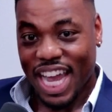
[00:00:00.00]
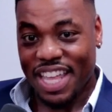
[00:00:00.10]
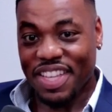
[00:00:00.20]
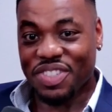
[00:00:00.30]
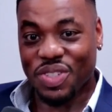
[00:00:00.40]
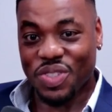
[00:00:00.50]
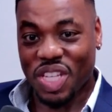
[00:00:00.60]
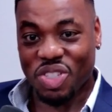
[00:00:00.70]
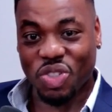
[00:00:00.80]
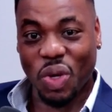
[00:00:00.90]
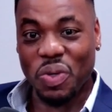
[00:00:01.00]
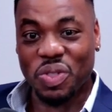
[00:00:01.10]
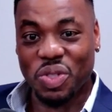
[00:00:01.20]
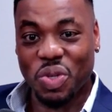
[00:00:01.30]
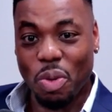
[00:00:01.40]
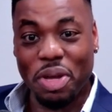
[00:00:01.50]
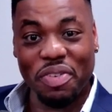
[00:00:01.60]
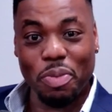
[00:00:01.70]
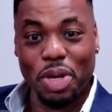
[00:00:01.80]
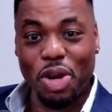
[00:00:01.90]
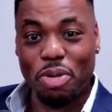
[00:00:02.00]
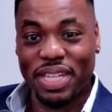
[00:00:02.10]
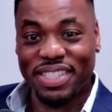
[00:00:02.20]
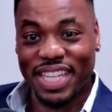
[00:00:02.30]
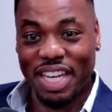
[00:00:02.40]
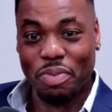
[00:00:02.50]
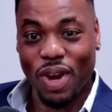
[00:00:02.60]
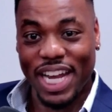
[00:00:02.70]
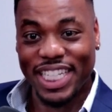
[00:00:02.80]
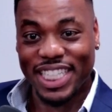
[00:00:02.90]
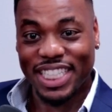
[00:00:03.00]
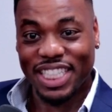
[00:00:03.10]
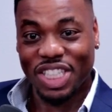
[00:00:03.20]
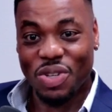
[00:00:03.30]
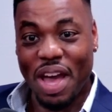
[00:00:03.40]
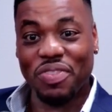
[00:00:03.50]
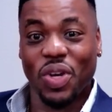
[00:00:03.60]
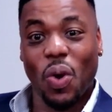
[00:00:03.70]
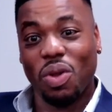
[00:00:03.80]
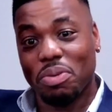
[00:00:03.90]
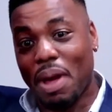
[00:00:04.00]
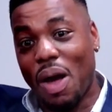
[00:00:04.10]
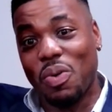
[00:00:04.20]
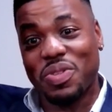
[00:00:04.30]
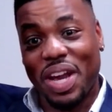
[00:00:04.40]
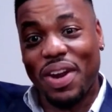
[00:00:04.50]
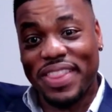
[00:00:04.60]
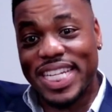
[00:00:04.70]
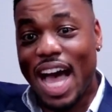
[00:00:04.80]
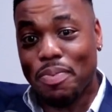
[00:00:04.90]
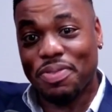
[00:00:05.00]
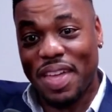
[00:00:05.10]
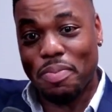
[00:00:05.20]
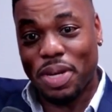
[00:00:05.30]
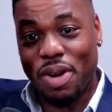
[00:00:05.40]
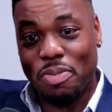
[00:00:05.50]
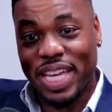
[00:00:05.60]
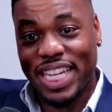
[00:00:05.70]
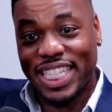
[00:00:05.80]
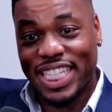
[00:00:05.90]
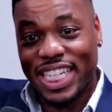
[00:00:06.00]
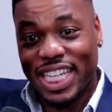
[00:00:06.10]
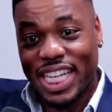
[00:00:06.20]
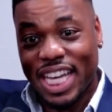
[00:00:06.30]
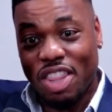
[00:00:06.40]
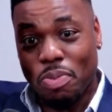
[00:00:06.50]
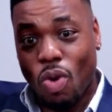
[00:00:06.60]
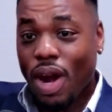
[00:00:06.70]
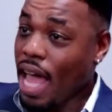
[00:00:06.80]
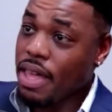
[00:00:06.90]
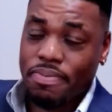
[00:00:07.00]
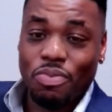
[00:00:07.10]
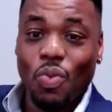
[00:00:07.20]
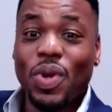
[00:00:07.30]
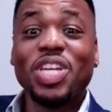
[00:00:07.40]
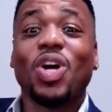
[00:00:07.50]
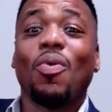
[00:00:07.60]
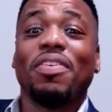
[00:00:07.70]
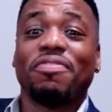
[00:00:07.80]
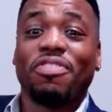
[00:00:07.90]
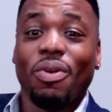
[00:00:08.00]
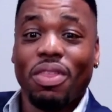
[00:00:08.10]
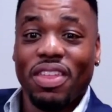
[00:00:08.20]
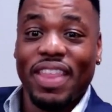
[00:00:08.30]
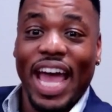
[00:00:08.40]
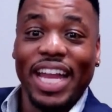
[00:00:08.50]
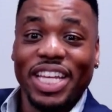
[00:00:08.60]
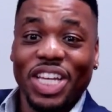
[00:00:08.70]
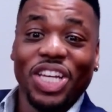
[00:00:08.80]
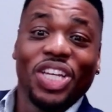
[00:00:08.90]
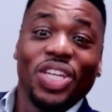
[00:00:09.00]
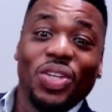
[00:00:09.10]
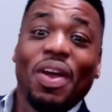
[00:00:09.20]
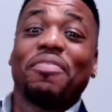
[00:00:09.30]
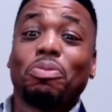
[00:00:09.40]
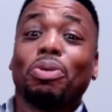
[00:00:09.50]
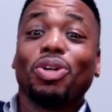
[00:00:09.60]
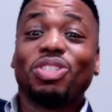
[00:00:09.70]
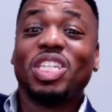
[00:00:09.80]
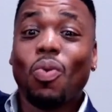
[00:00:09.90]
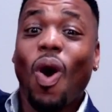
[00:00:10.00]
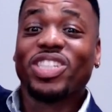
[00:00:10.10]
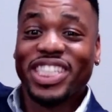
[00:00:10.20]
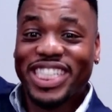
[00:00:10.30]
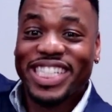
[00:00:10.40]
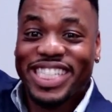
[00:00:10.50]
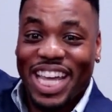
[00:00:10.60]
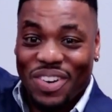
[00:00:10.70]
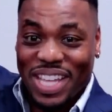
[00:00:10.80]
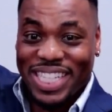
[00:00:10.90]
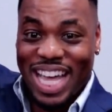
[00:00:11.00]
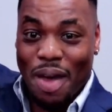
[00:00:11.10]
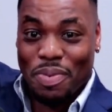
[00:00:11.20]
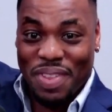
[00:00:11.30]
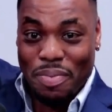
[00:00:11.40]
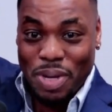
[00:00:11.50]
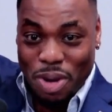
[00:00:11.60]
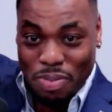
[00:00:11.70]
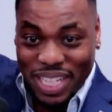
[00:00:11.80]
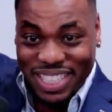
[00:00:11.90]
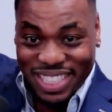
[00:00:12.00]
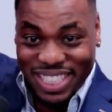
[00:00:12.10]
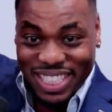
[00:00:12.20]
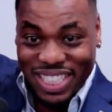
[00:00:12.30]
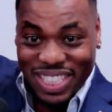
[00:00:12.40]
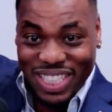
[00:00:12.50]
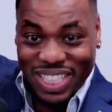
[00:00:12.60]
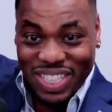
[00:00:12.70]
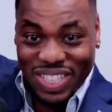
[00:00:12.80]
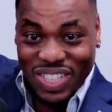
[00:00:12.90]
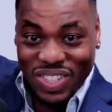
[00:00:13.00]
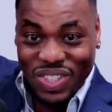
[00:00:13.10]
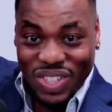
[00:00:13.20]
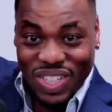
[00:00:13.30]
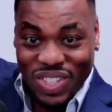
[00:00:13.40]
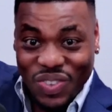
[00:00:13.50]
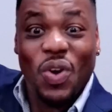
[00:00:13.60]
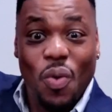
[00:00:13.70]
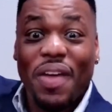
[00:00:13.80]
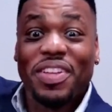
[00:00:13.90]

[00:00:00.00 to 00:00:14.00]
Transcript: And this is this turns into a bit of a pyramid scheme, right? You have the Colin Powells that are at the top of that pyramid. And the more... We can go even further than that. You have the Booker T. Washingtons that are at yeah. the top of that pyramid. Yeah. You have the Frederick Douglasses. Who are